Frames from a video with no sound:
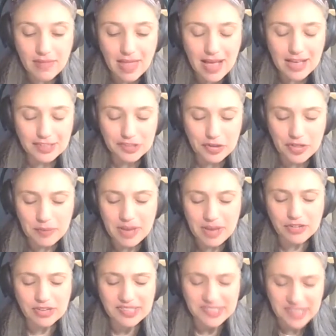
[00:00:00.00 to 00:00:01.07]
And so the
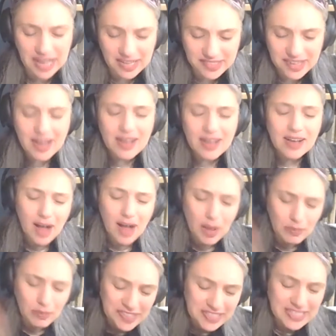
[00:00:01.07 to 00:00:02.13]
matron says,
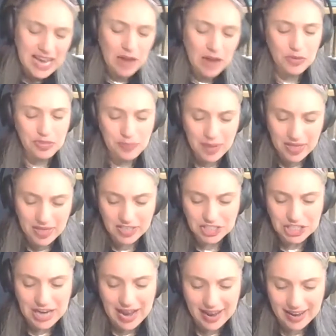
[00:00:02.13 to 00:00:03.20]
Come sit down with me in the
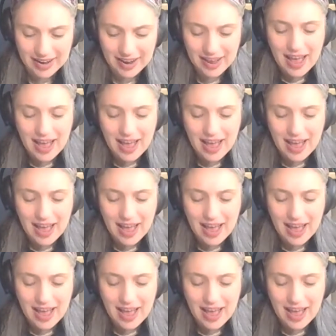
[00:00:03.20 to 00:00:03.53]
shade